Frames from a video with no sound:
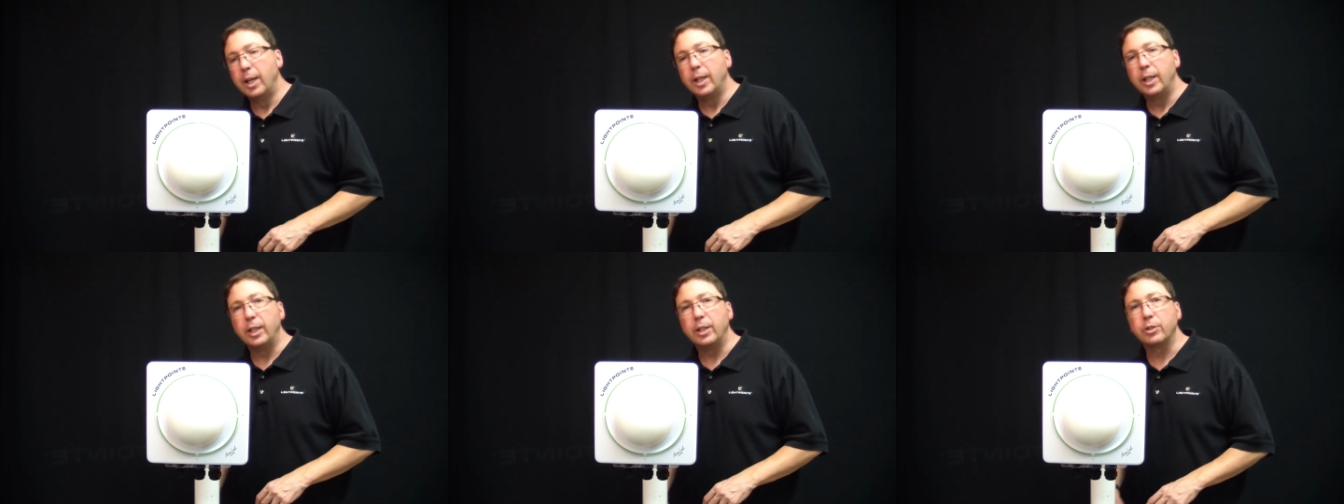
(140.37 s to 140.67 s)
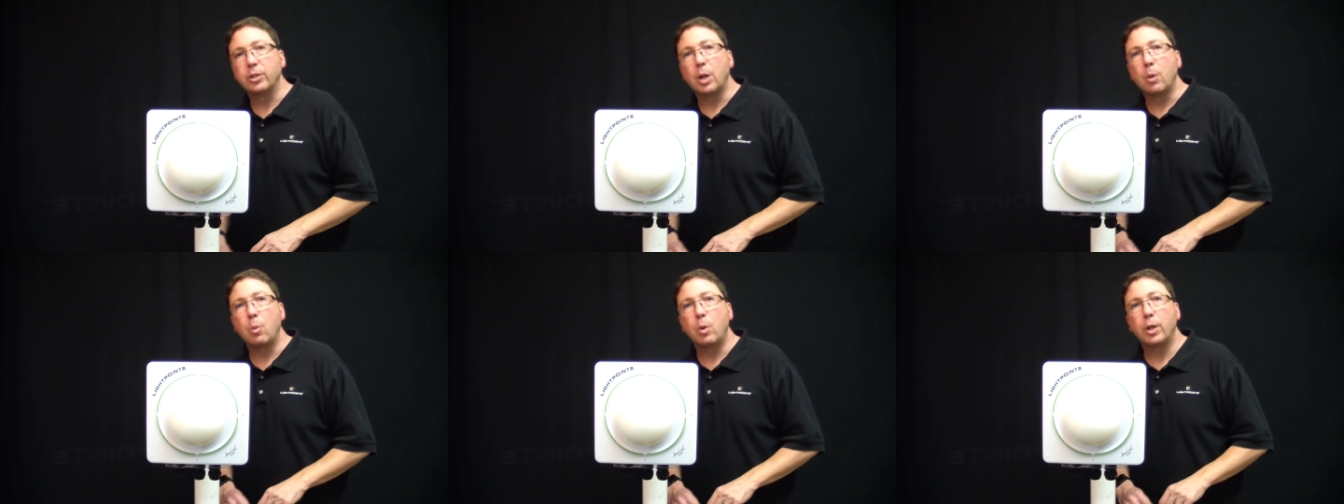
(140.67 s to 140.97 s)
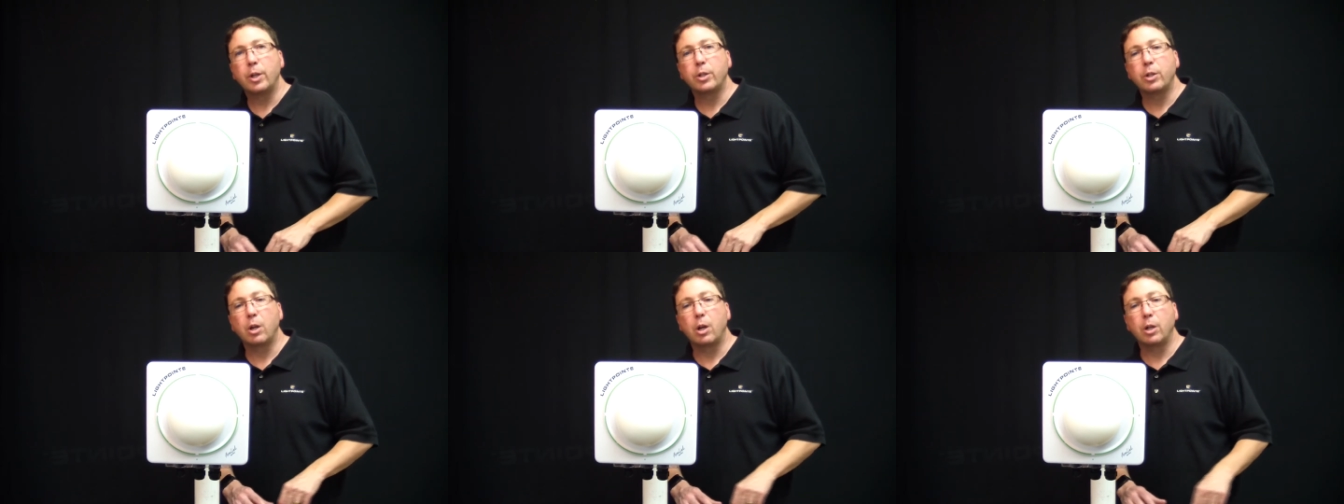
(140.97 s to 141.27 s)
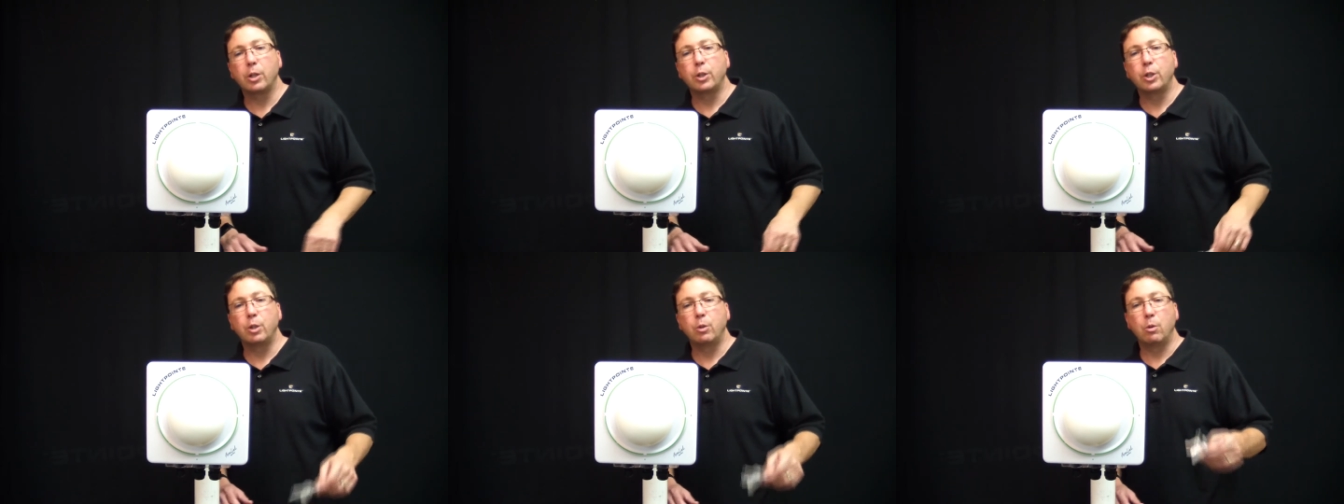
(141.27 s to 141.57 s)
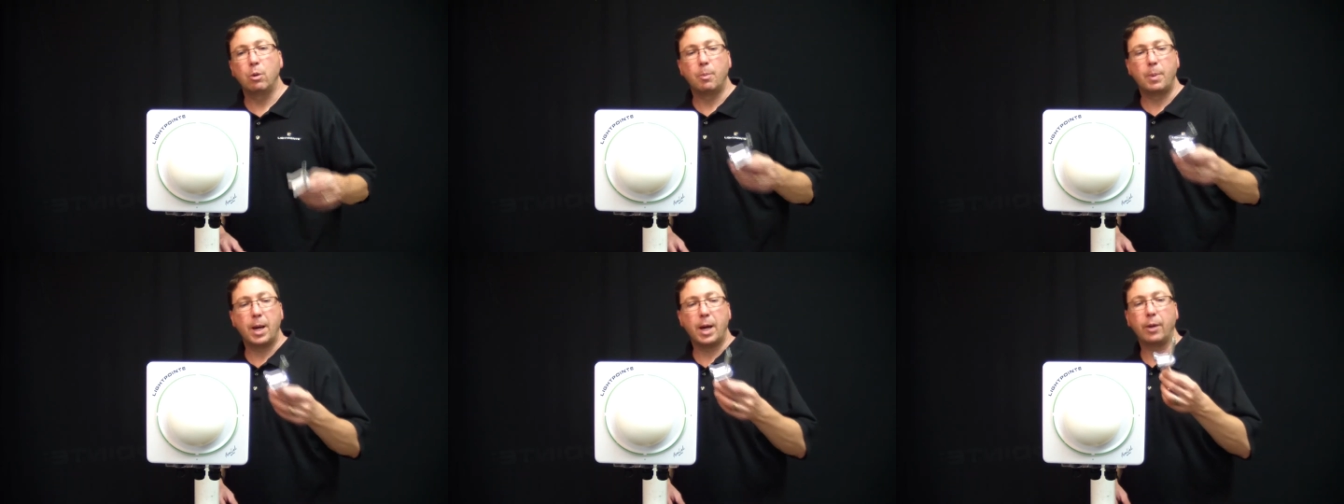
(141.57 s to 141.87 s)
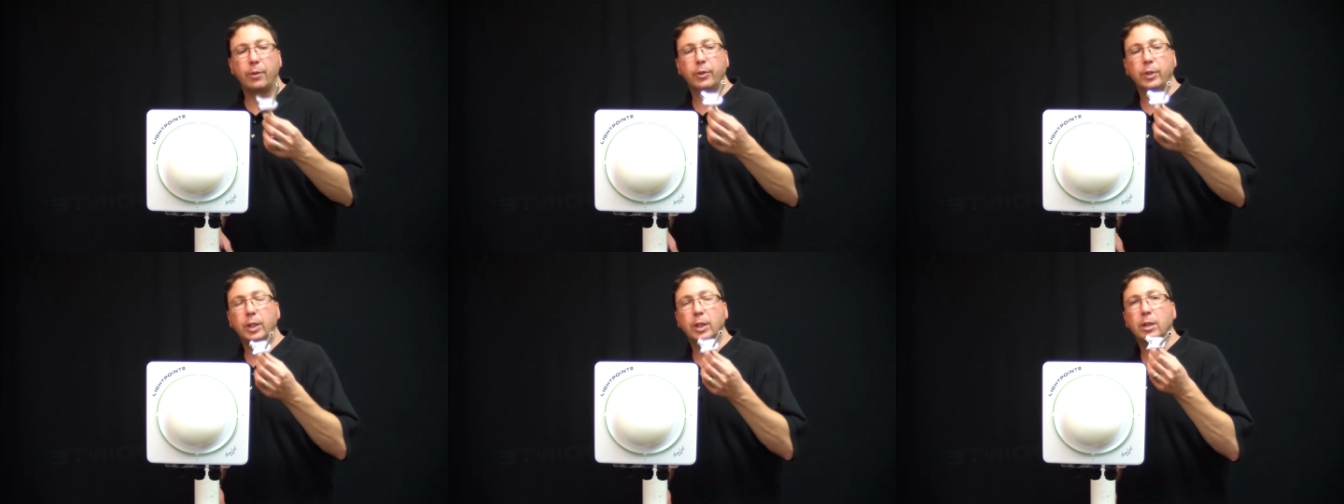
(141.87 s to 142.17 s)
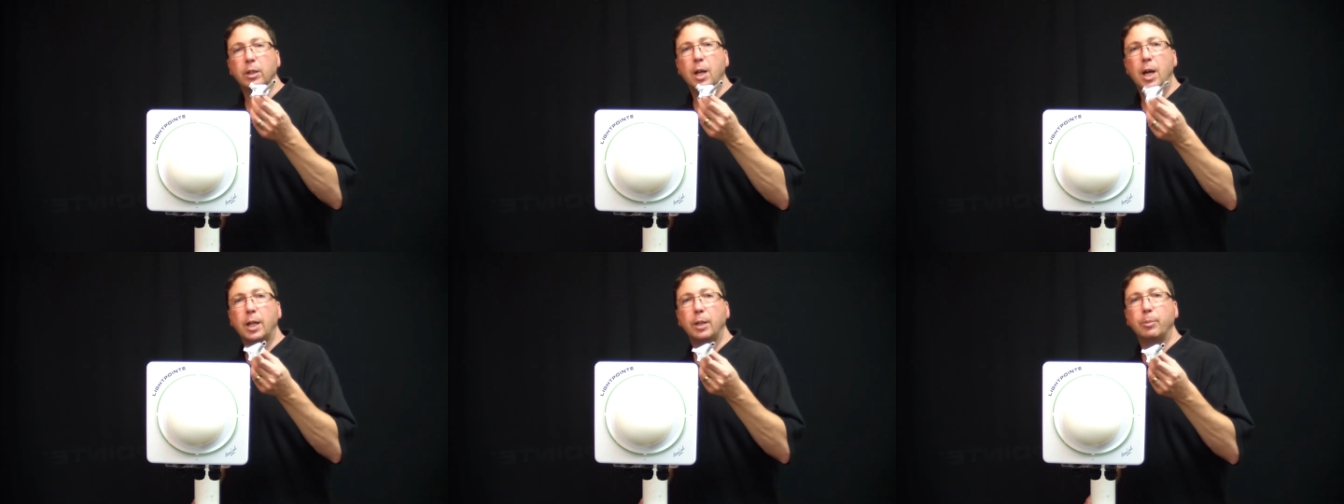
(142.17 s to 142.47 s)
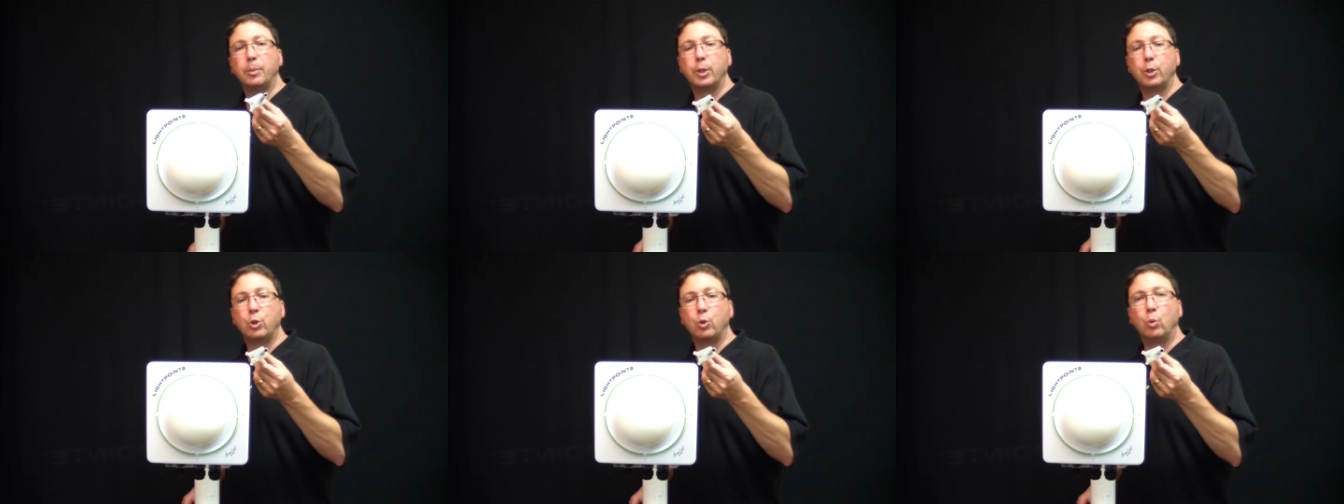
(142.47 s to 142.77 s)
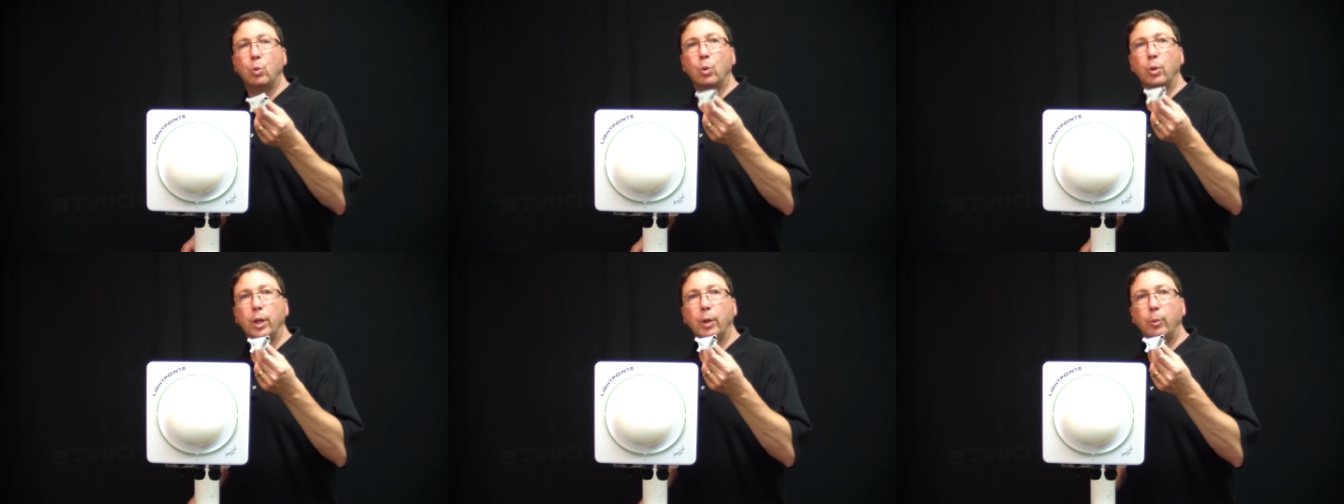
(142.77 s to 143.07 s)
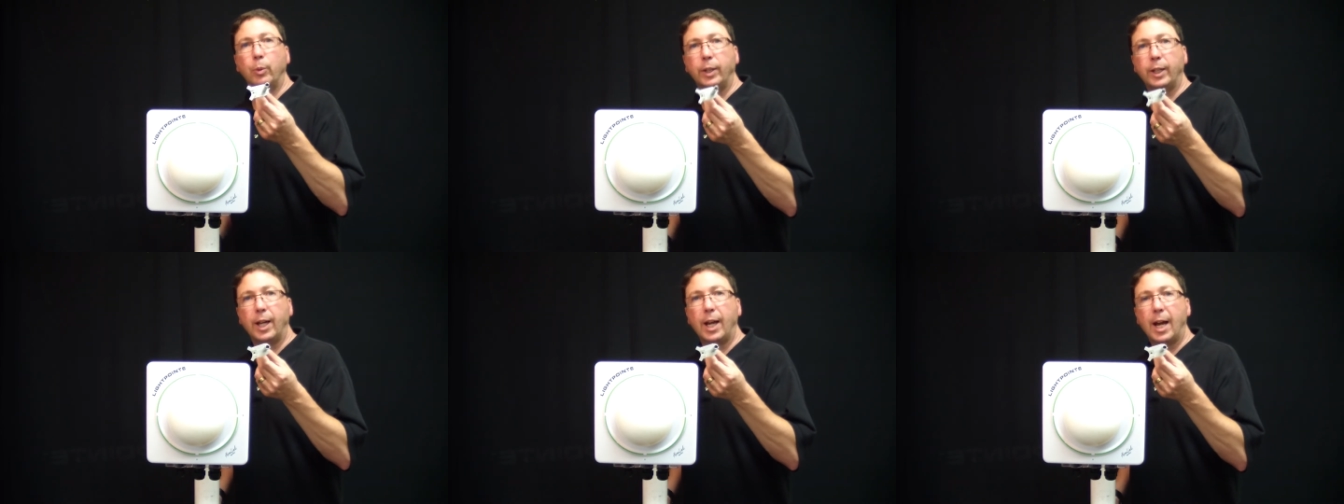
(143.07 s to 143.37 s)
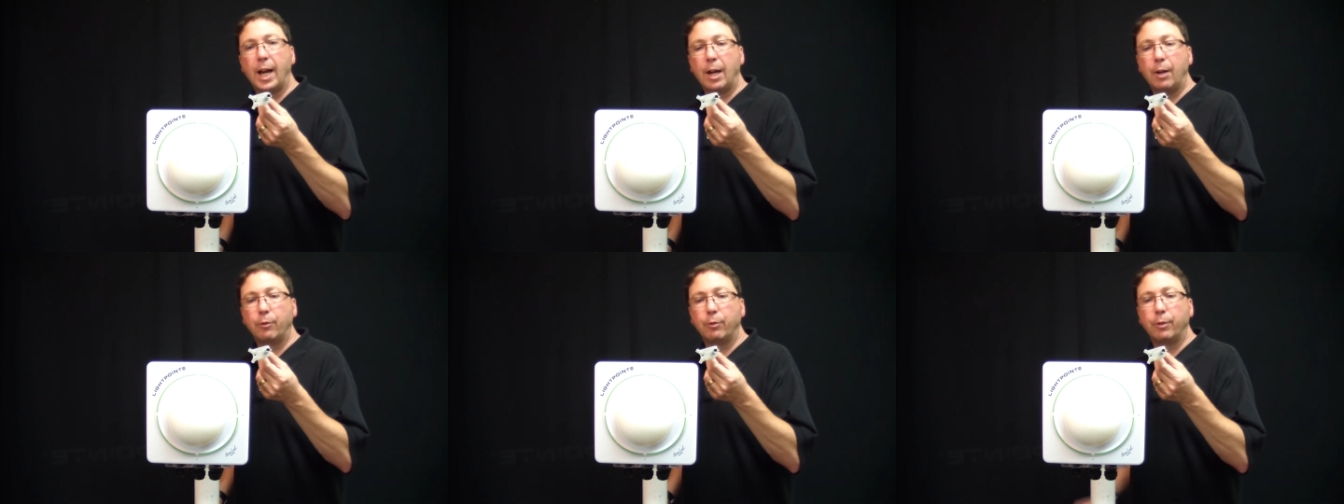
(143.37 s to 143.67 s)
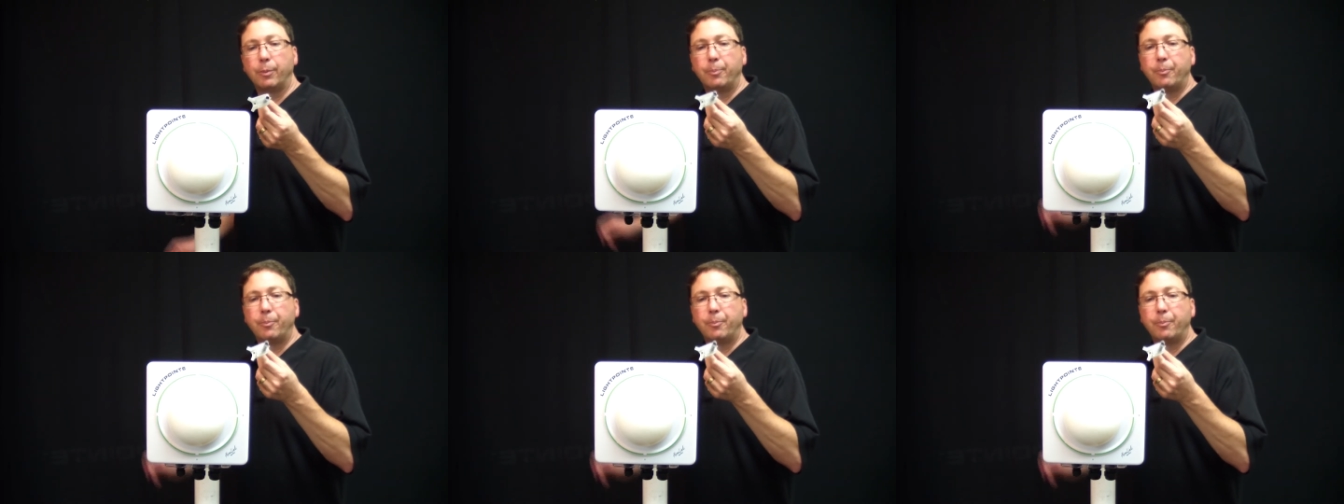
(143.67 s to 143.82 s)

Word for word: is I want to talk to you about the alignment tool that we have.